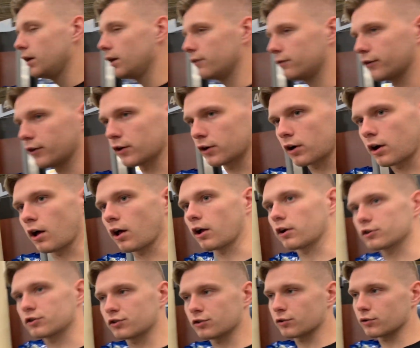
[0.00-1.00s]
if you're a
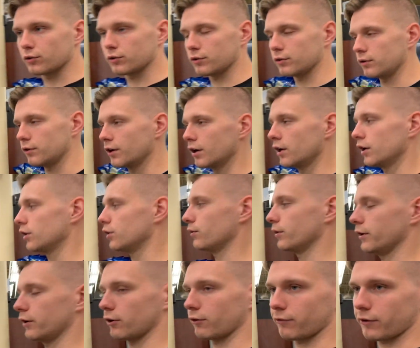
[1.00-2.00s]
college student,
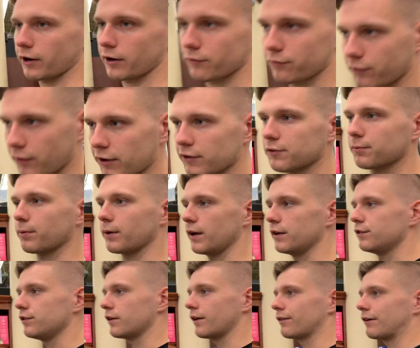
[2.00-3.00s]
you eat over at a friend's
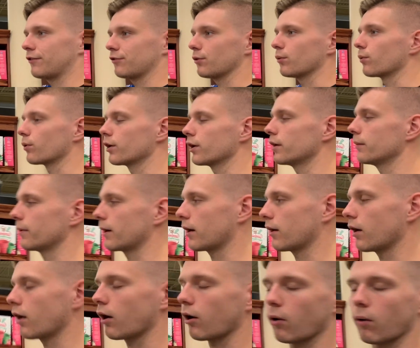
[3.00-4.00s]
place, you never have to worry
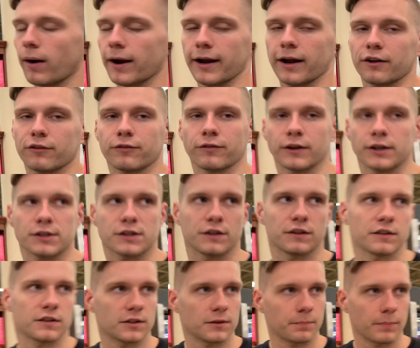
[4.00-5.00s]
about, oh, I gotta finish
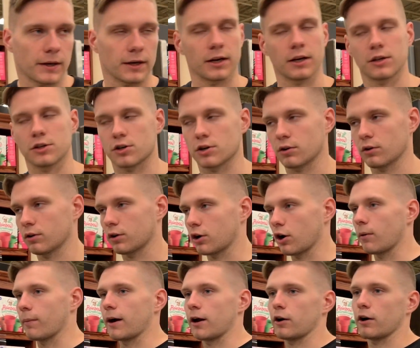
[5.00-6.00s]
this spinach or it'll
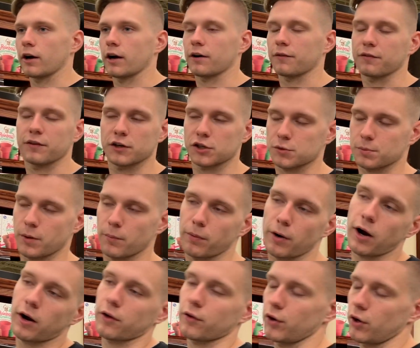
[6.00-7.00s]
go bad, or I gotta finish my
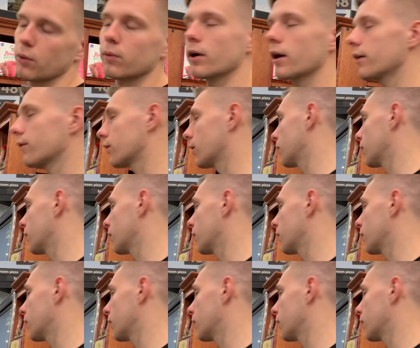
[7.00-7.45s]
broccoli or whatever.